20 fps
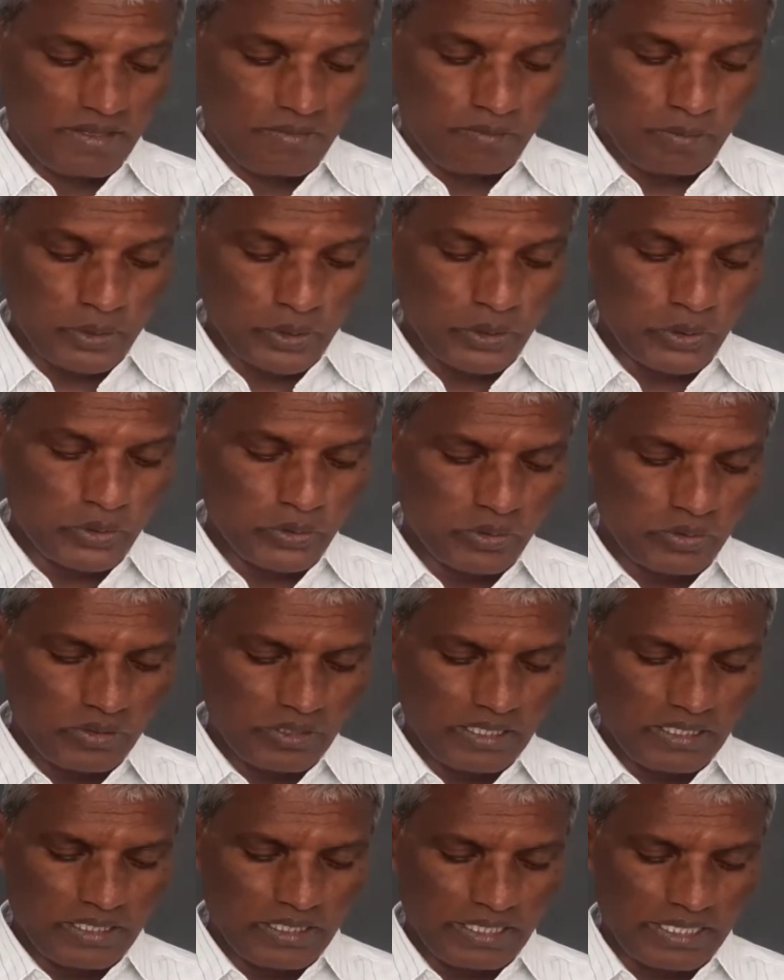
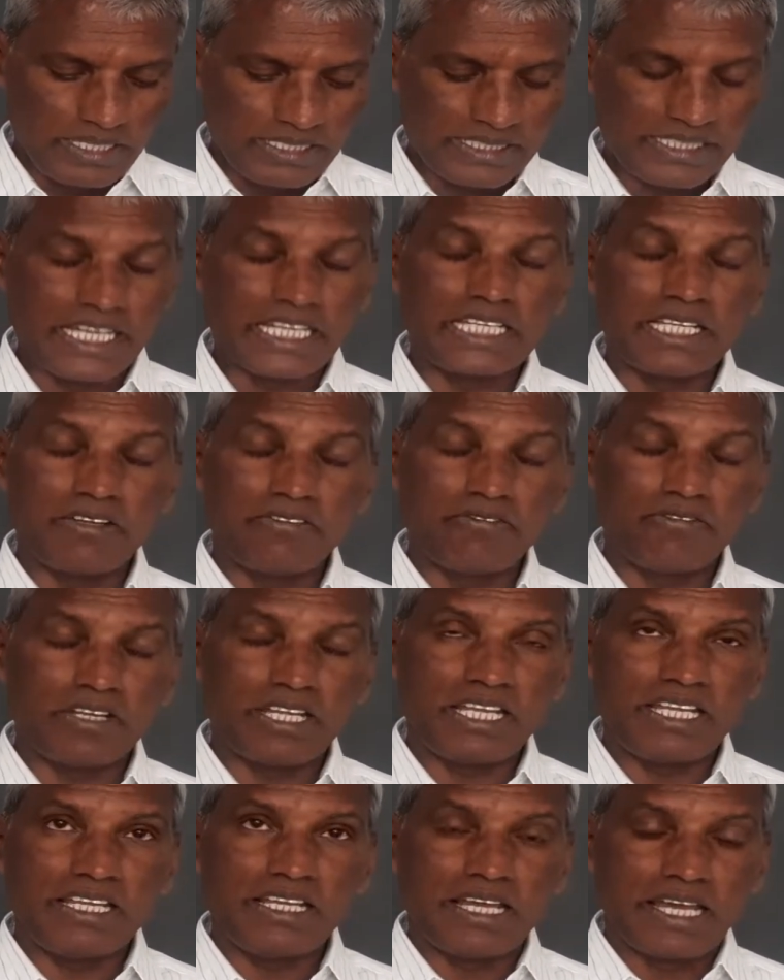Puru, he set him
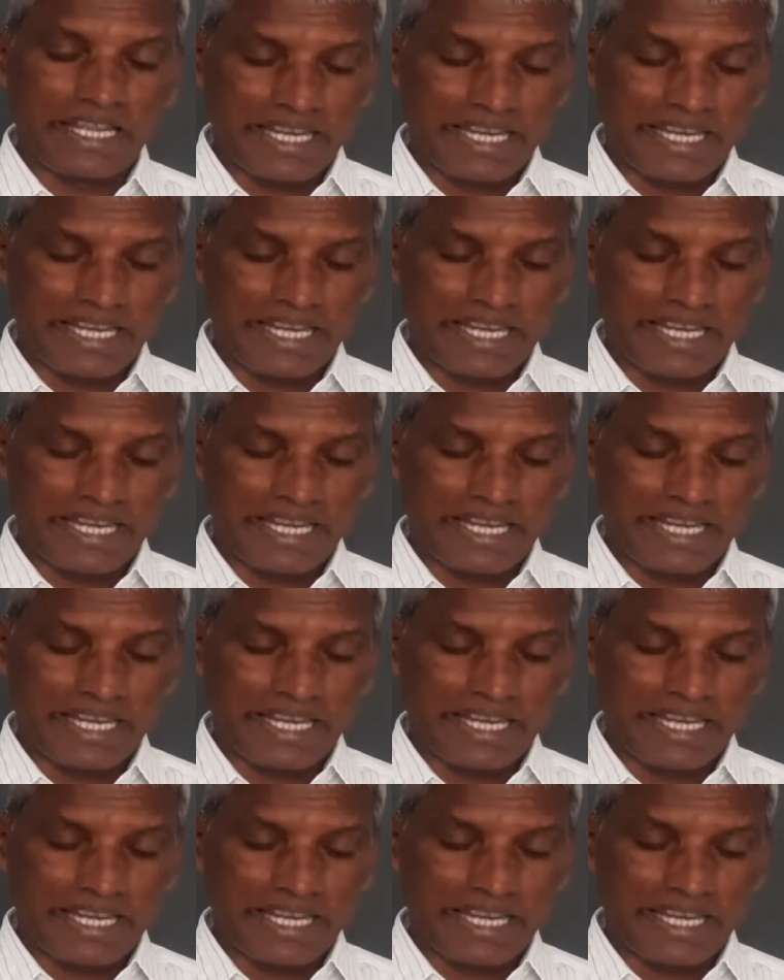free,